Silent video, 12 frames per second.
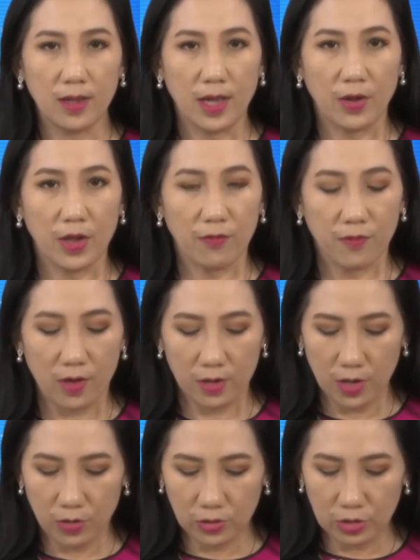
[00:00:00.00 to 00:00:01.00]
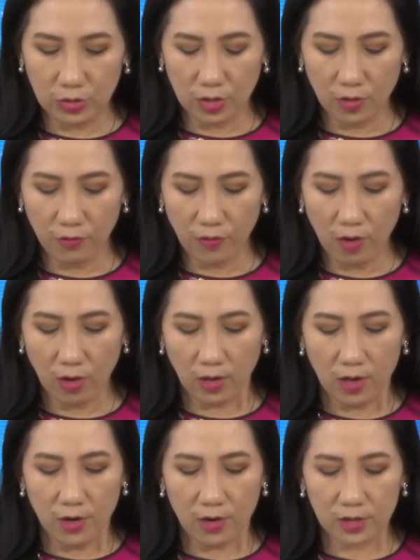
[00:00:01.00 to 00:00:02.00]
However, due to the floor
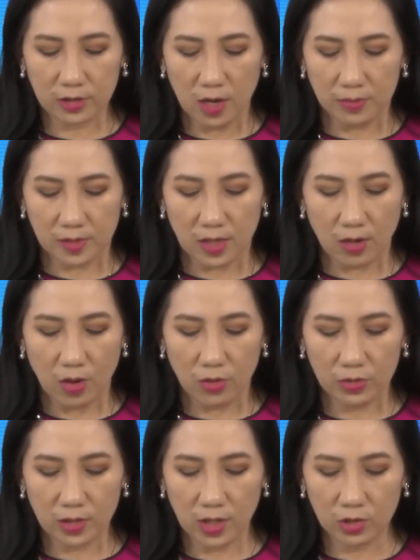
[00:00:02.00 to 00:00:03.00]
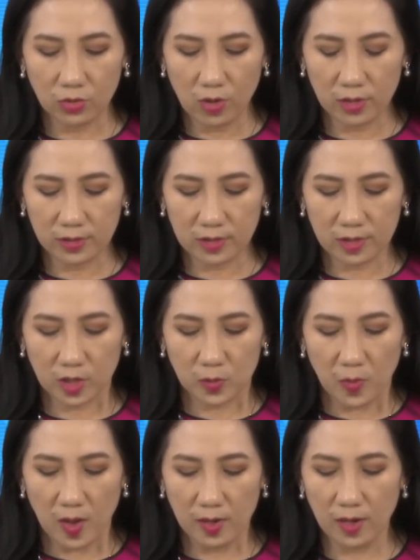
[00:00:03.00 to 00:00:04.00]
clearance obstacles, it was
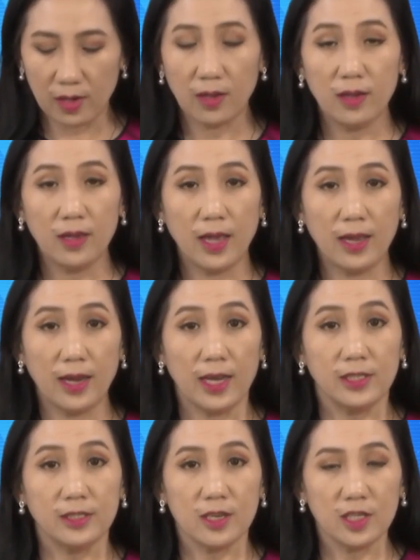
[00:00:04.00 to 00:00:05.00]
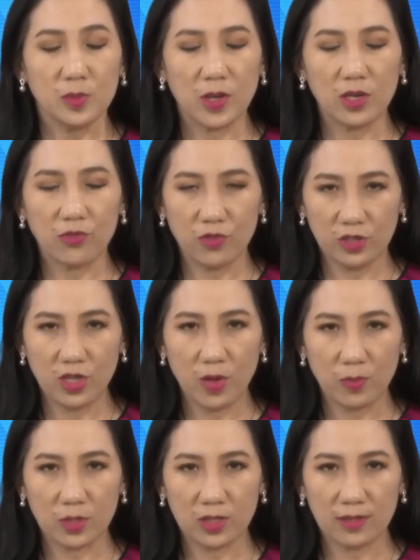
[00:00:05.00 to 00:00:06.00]
suspended and has just been resumed.